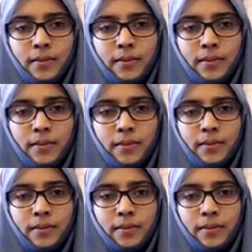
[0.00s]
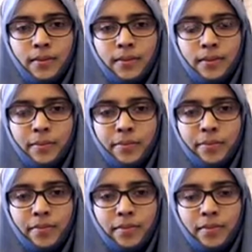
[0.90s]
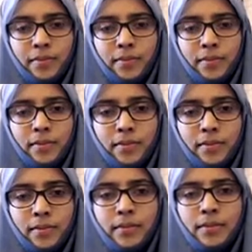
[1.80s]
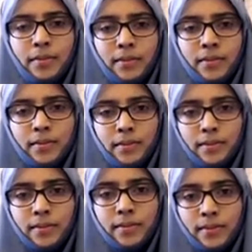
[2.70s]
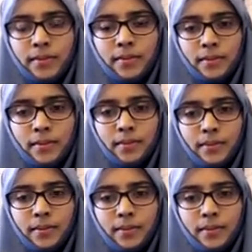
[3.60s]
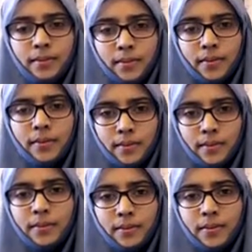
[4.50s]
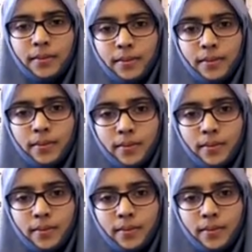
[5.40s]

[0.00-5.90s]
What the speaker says: This person isn't speaking.